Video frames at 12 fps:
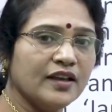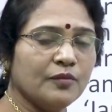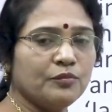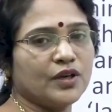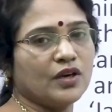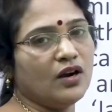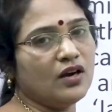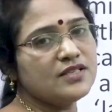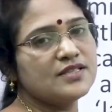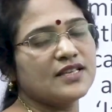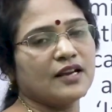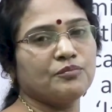
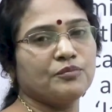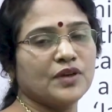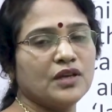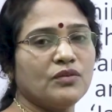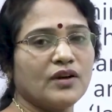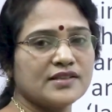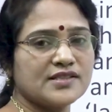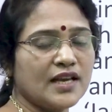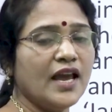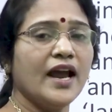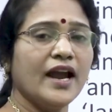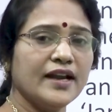Because Janaki was a
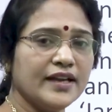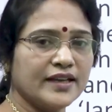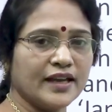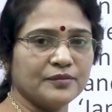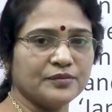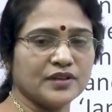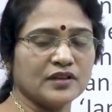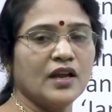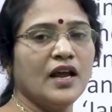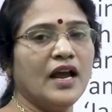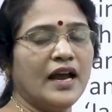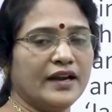handicapped
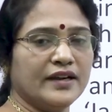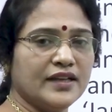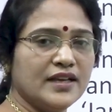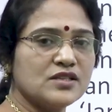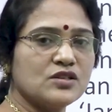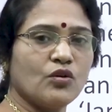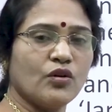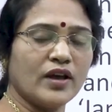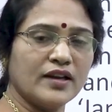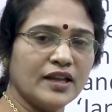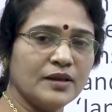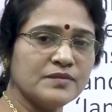and his lower
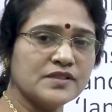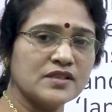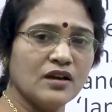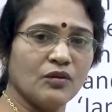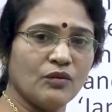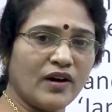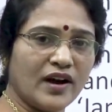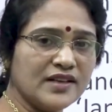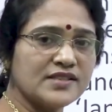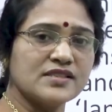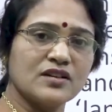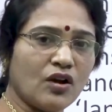limbs
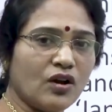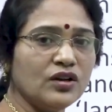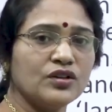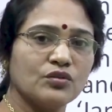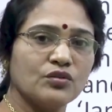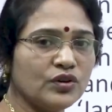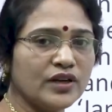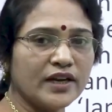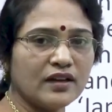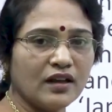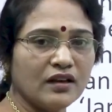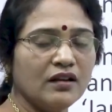was not good at
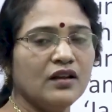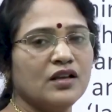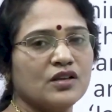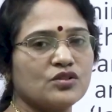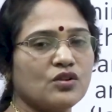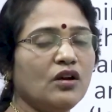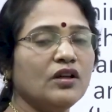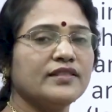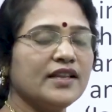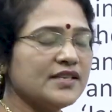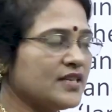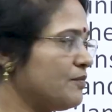all. So
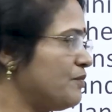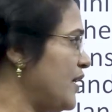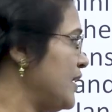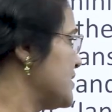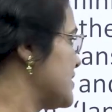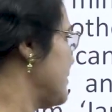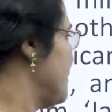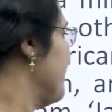they surprised.